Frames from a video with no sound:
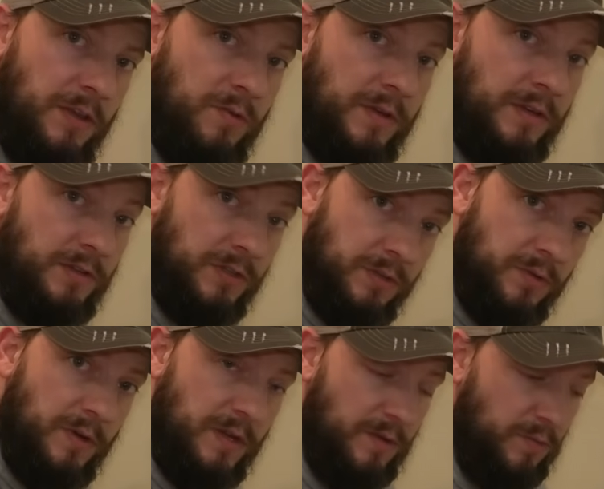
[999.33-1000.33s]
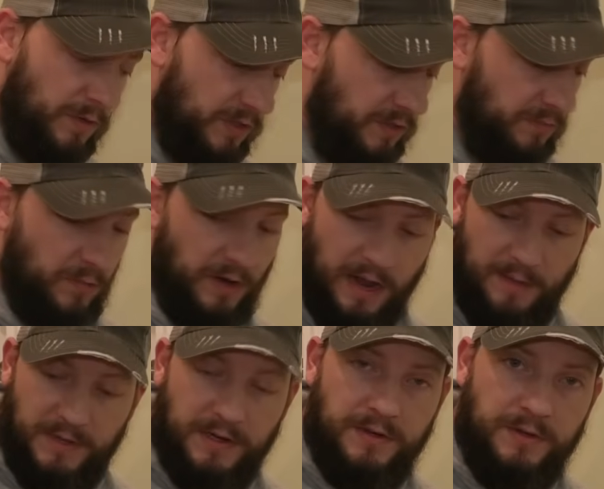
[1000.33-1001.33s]
you can do, which is what
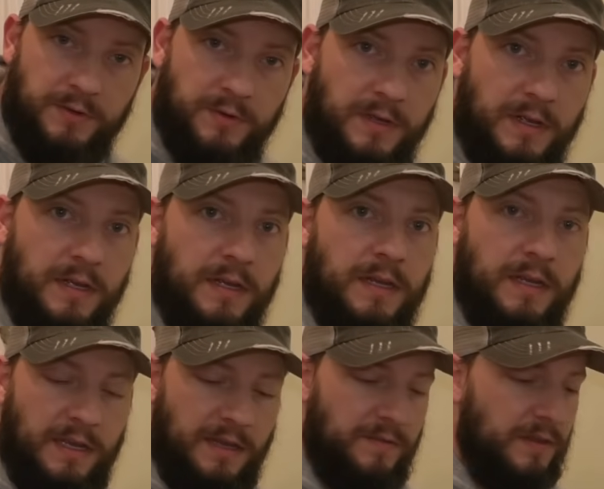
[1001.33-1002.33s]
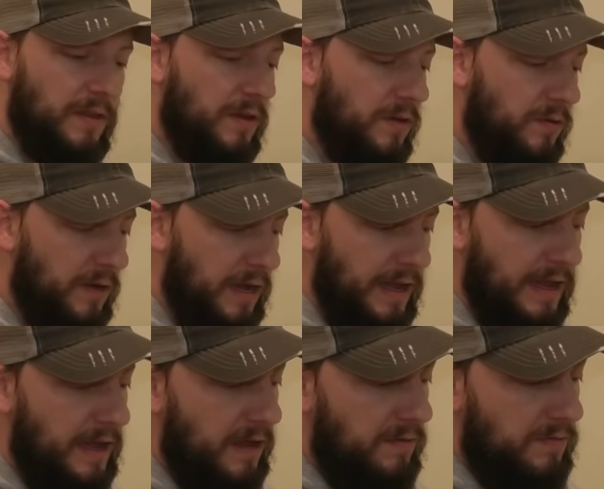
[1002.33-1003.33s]
I'm gonna do, even though I
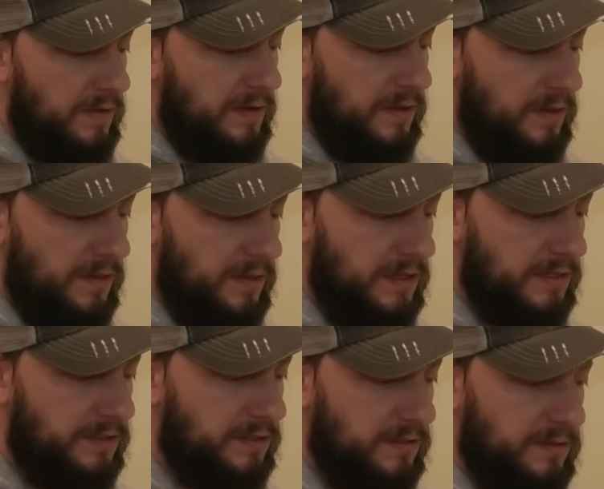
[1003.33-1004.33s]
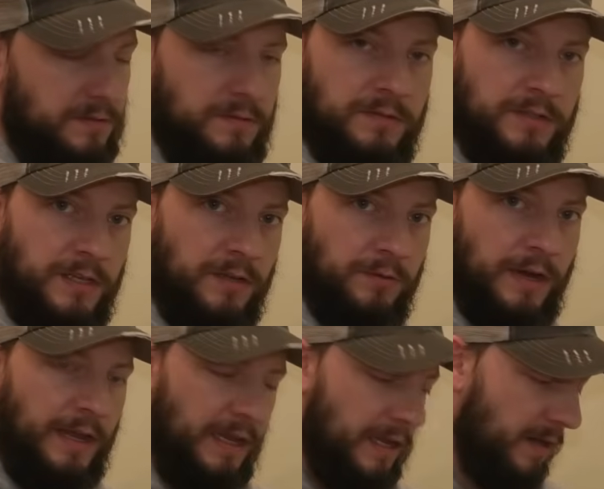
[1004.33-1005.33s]
have this seal
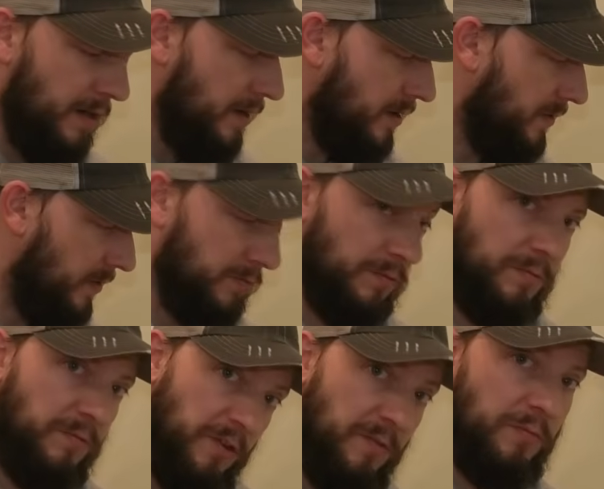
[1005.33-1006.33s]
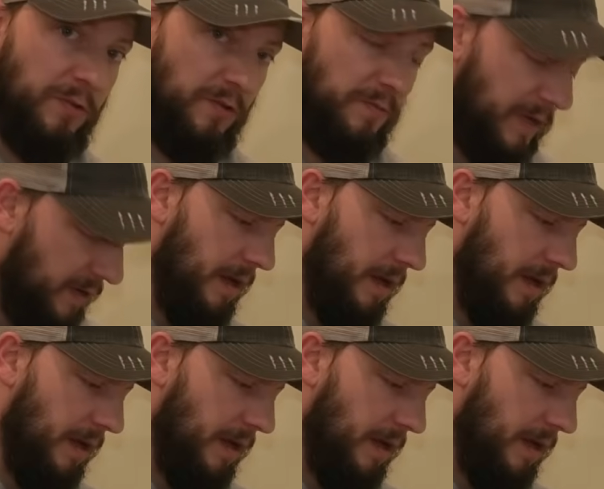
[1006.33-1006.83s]
right here, there's room for improvement.